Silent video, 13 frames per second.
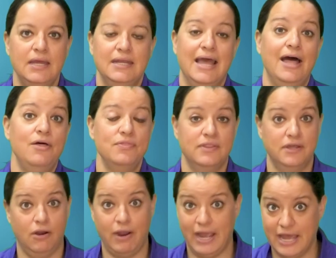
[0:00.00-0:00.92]
Now,
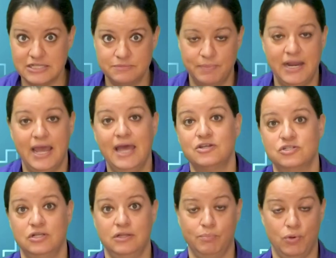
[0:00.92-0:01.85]
there has been
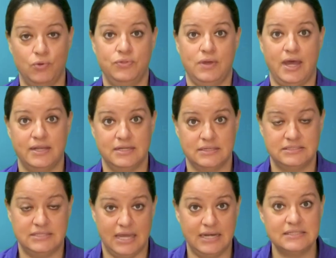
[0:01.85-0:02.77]
action both on the
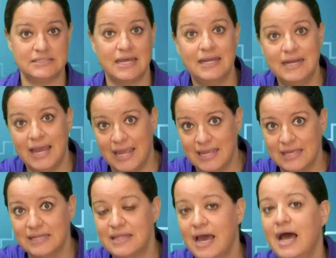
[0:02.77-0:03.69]
Senate side
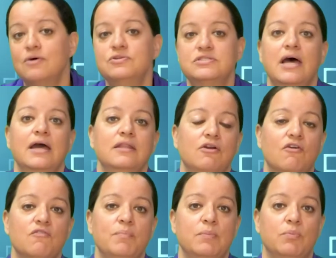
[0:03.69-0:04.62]
and the House side.
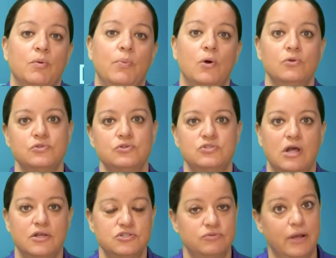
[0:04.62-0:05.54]
There have been proposals
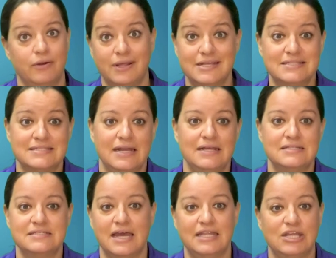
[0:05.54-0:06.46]
tossed around. On the
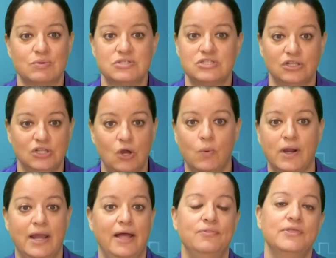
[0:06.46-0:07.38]
Senate side, there was the
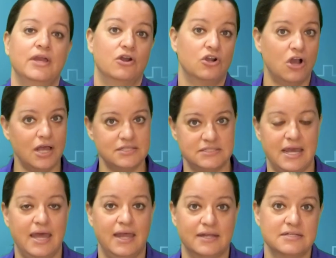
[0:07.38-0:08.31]
Lower Healthcare Costs
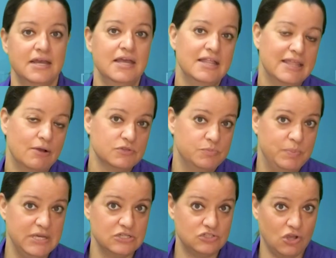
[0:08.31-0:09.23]
Act, that was
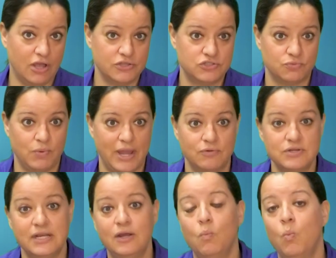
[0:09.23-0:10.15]
being tossed
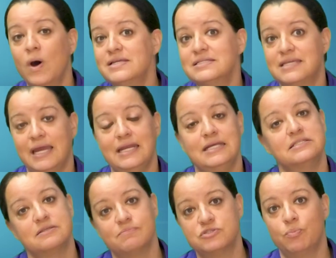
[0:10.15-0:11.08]
around, and it was
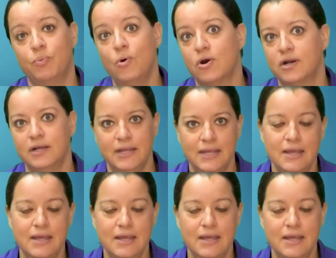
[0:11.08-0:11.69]
gaining some support,